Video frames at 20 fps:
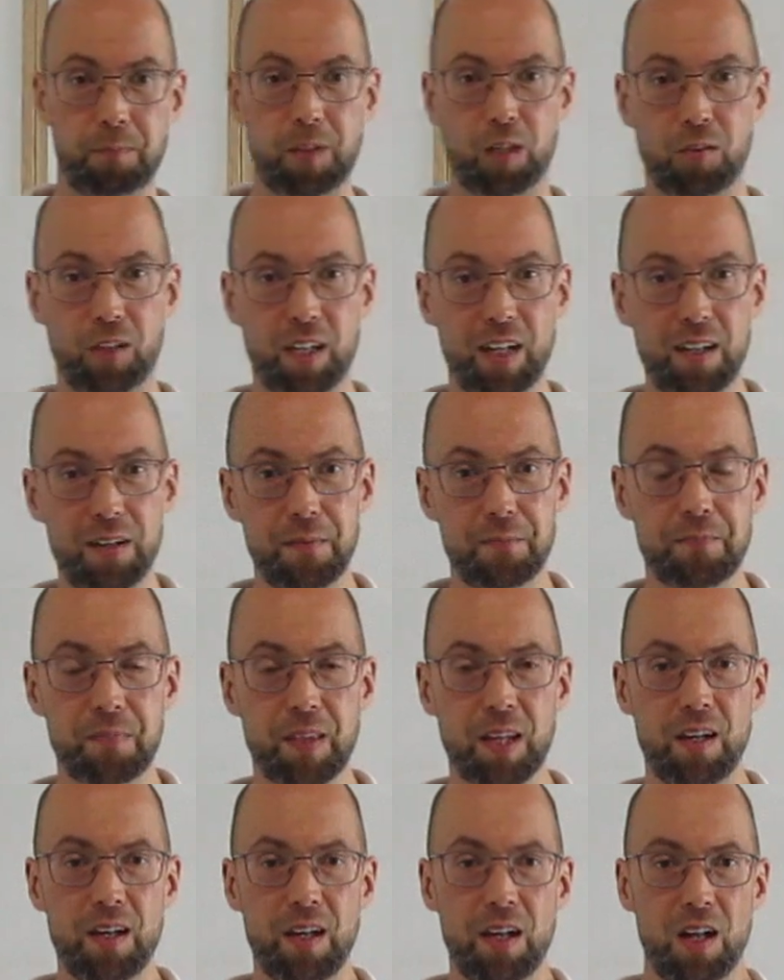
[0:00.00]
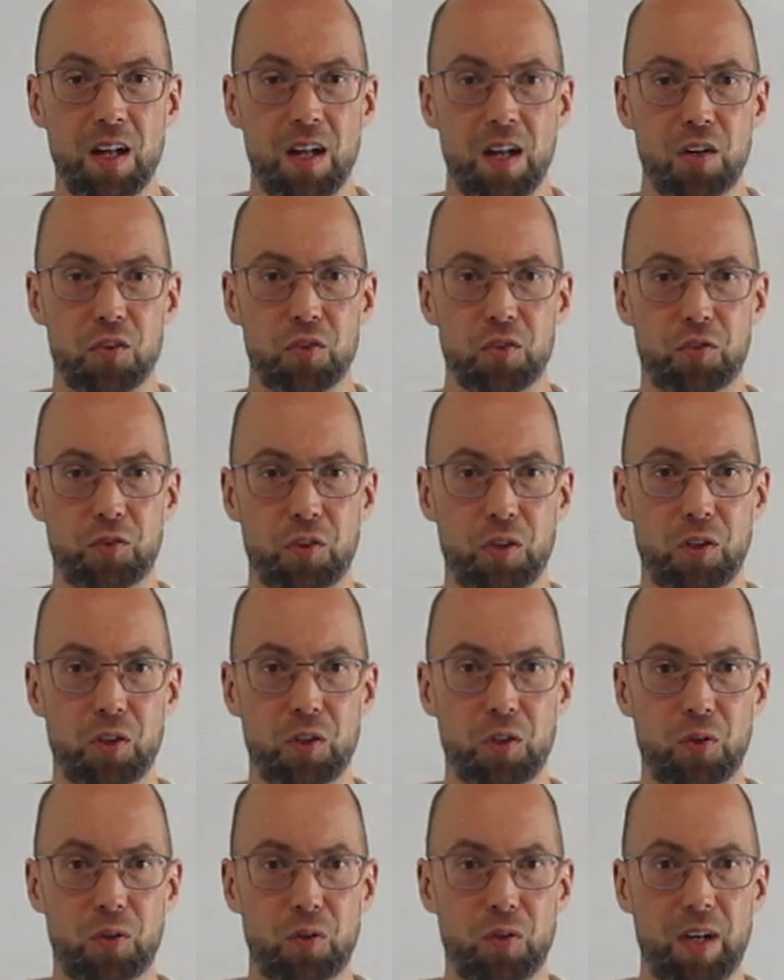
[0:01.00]
Okay,
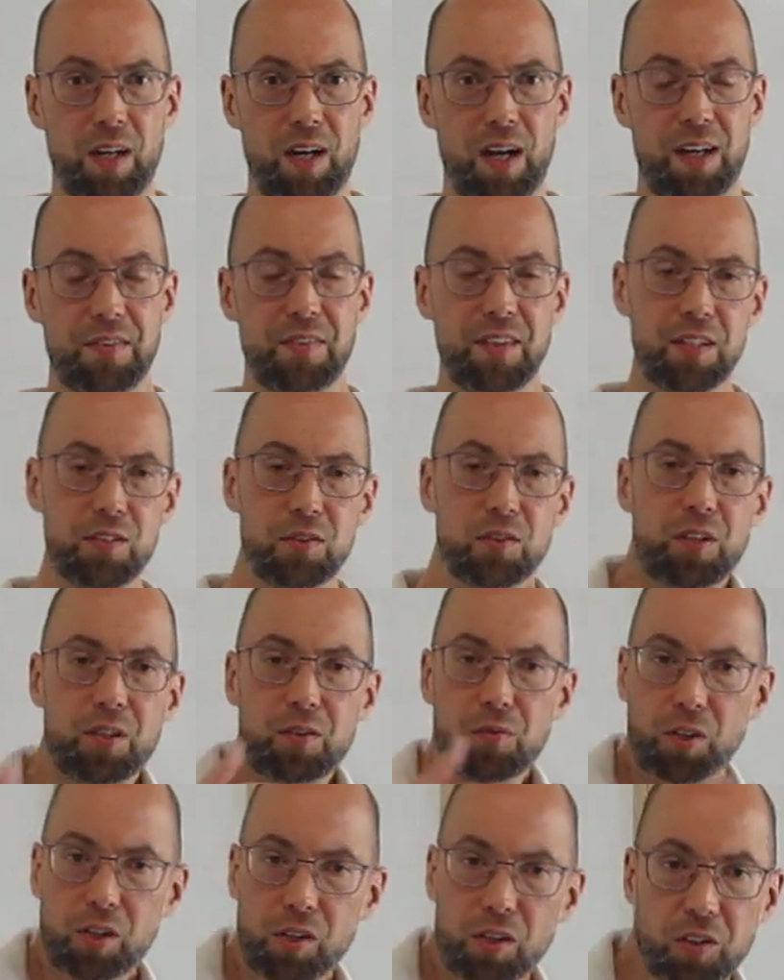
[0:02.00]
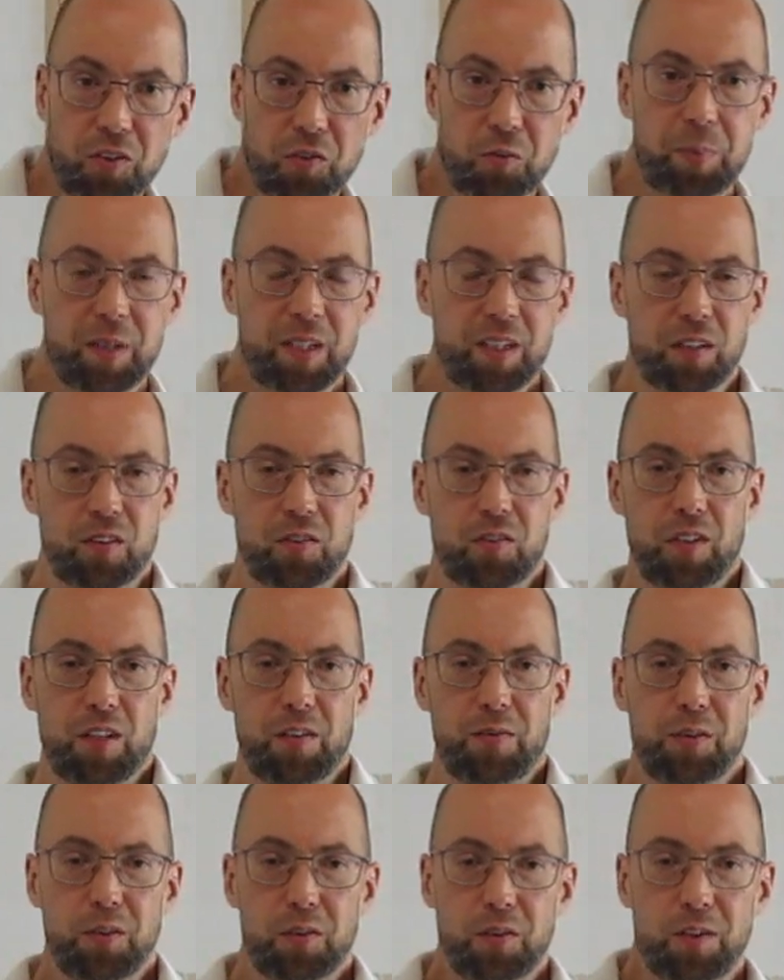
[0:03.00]
so and then you can recurse, because
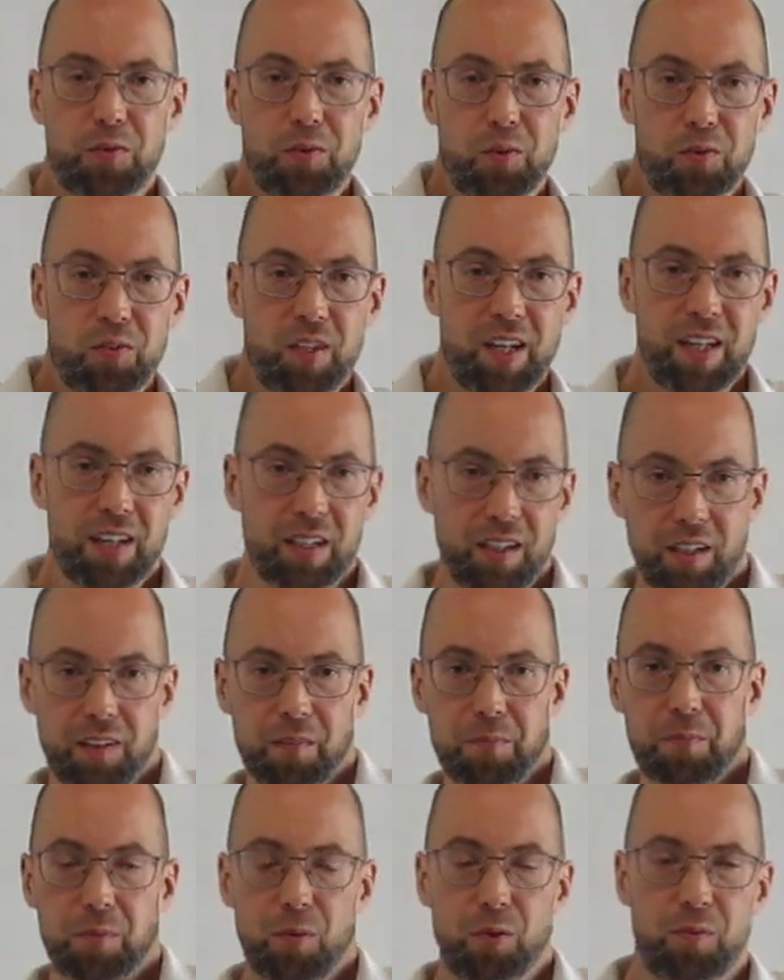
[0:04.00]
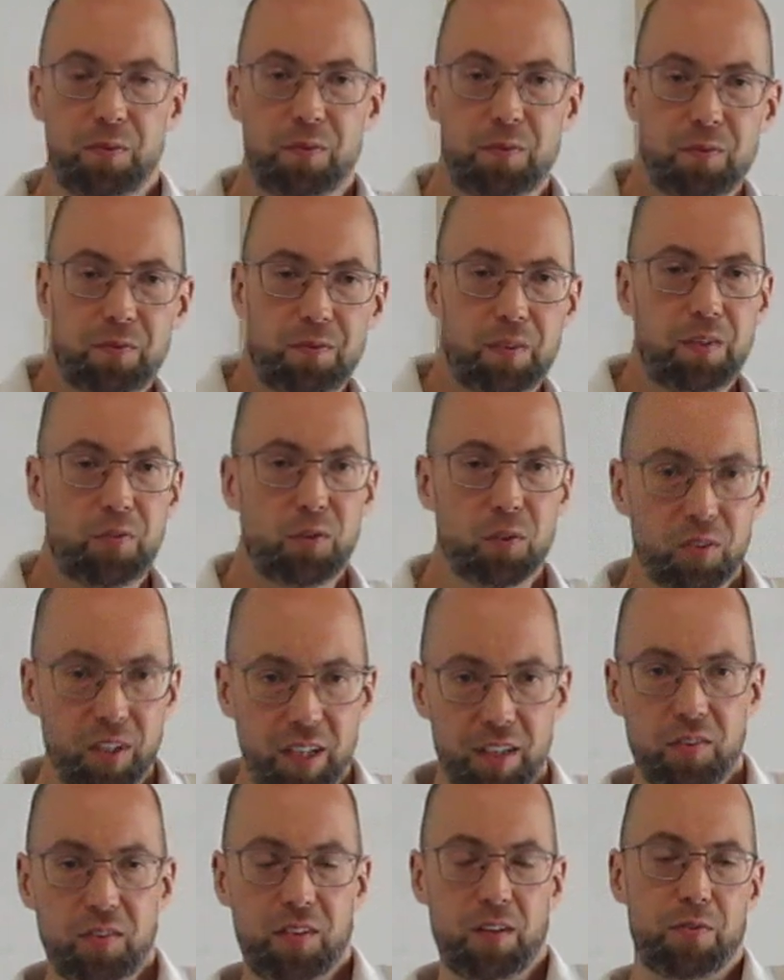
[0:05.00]
if you
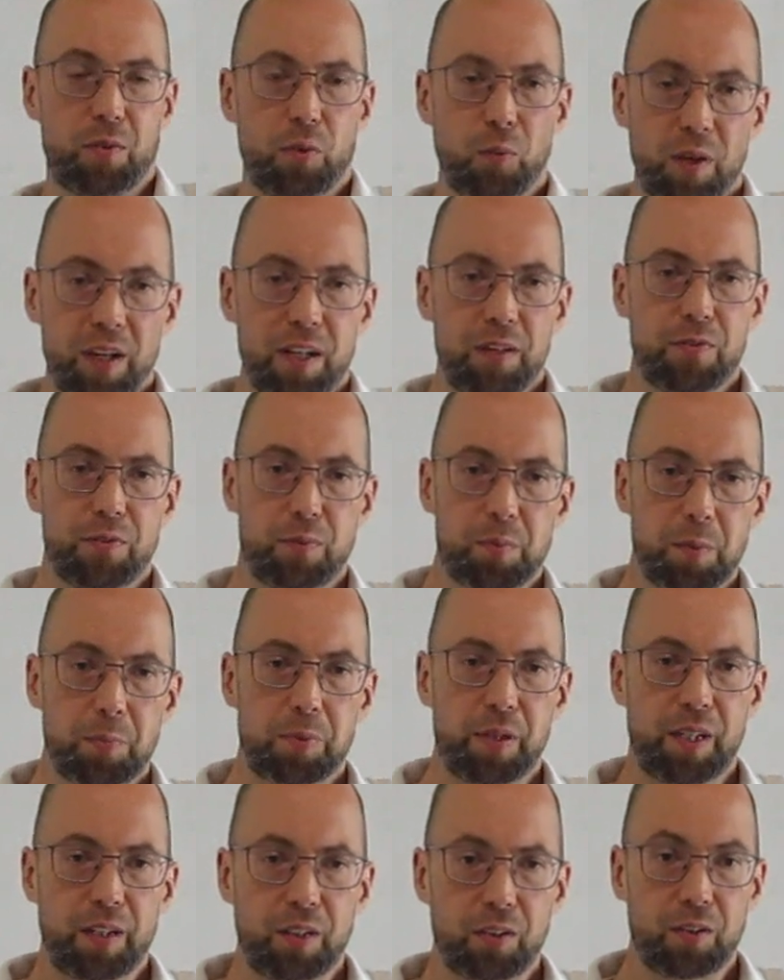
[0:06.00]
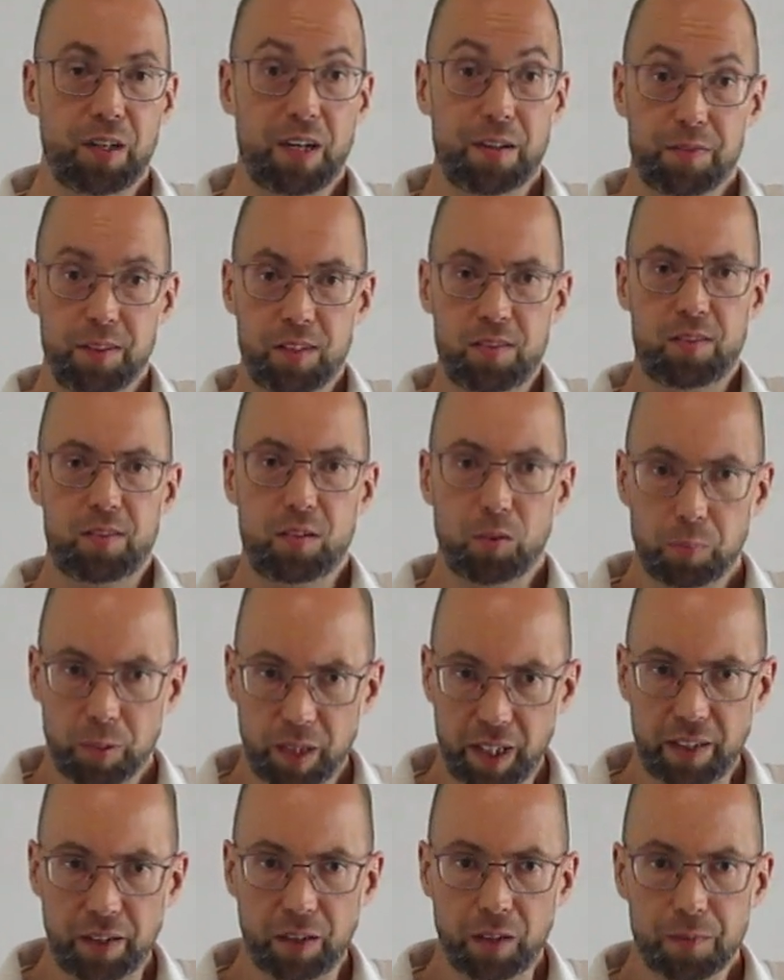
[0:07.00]
take stuff away from a planar graph, it's still
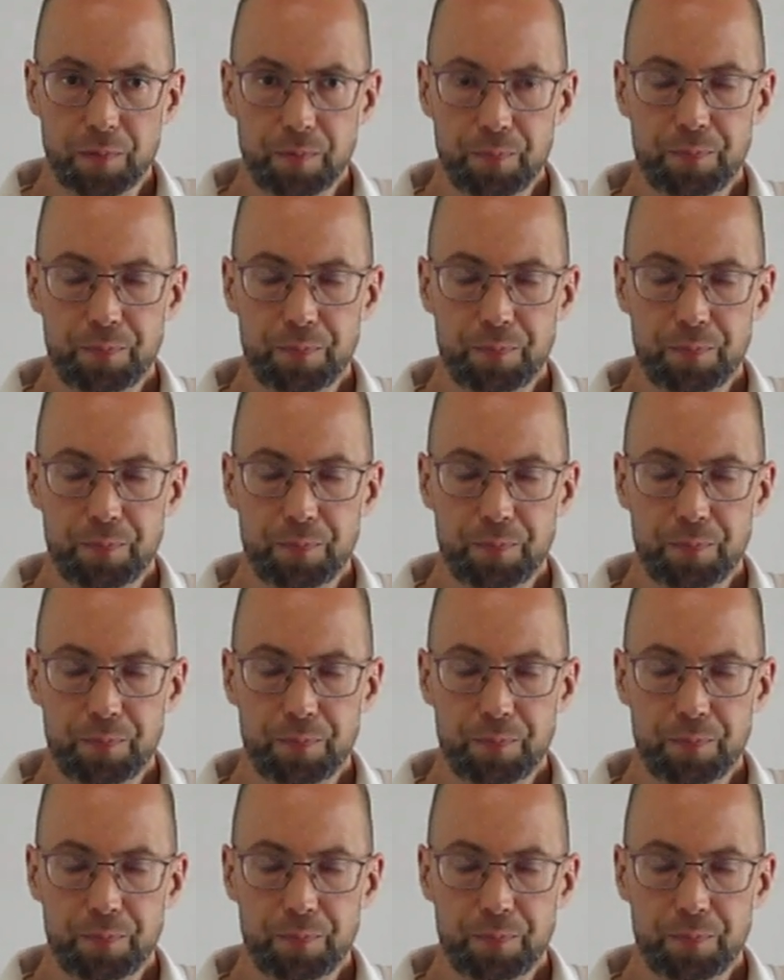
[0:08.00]
planar.